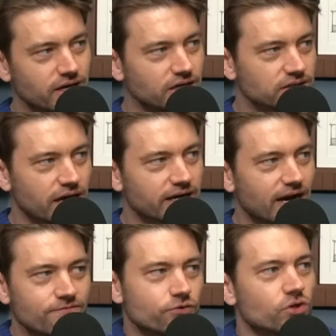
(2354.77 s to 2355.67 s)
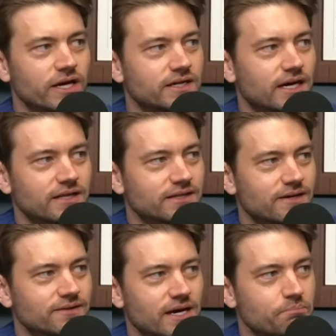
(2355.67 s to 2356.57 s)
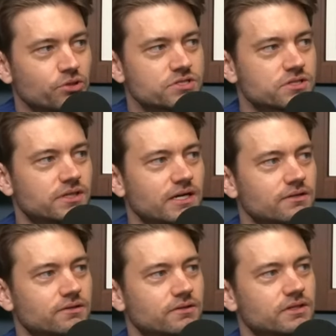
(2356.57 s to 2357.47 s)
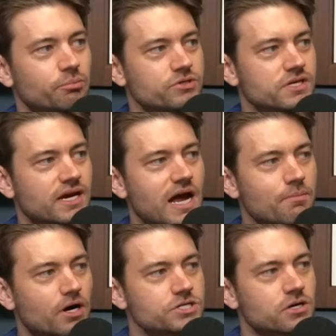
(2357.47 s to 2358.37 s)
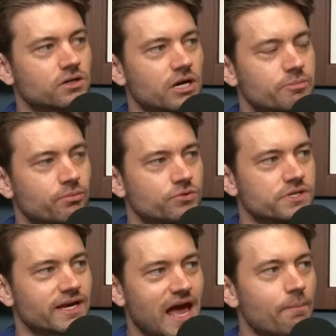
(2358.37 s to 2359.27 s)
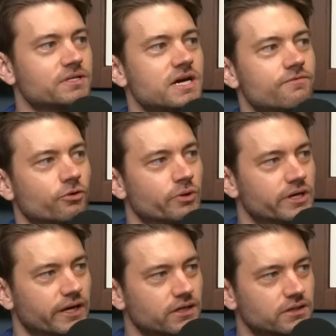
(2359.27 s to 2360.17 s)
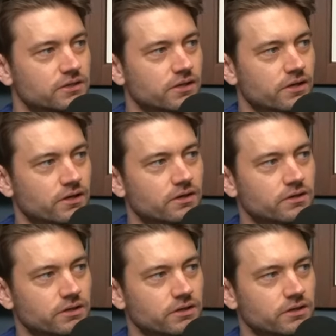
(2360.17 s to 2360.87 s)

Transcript: And it, like, I feel like that puts the kibosh on a lot of people's like appetite for reading. I hated it.